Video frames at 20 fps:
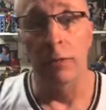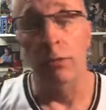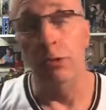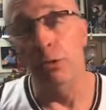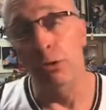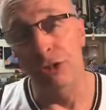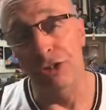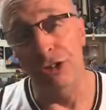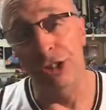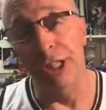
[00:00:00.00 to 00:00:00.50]
we'll
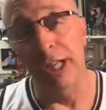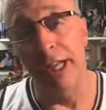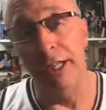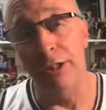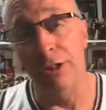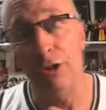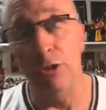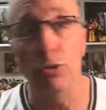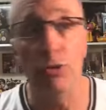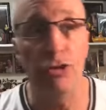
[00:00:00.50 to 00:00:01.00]
do this
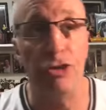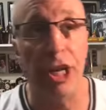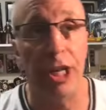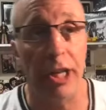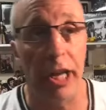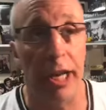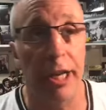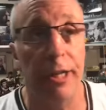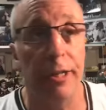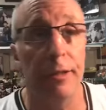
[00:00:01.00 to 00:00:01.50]
again Tuesday
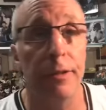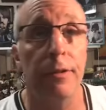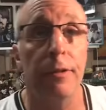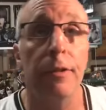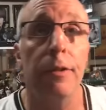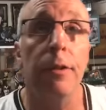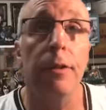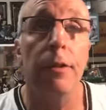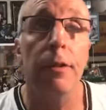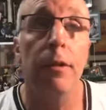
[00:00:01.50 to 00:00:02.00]
night
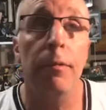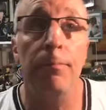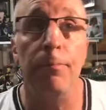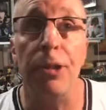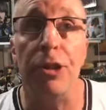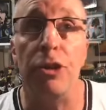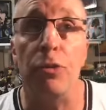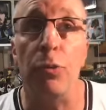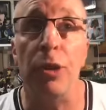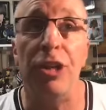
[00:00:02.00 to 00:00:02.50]

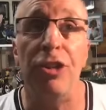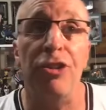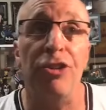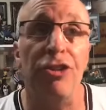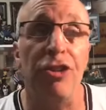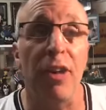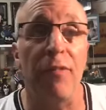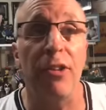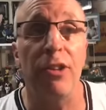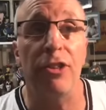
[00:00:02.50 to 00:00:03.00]
between
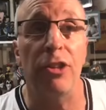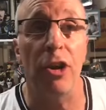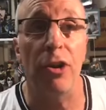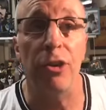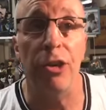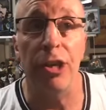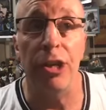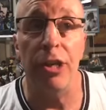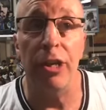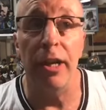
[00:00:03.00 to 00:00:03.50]
seven
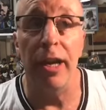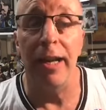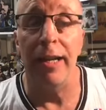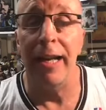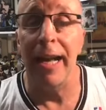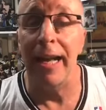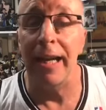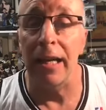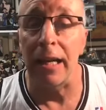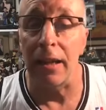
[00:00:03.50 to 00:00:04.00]
thirty and
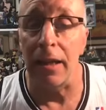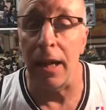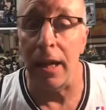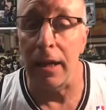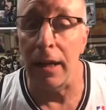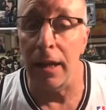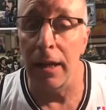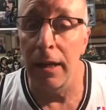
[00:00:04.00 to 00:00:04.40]
eight o'clock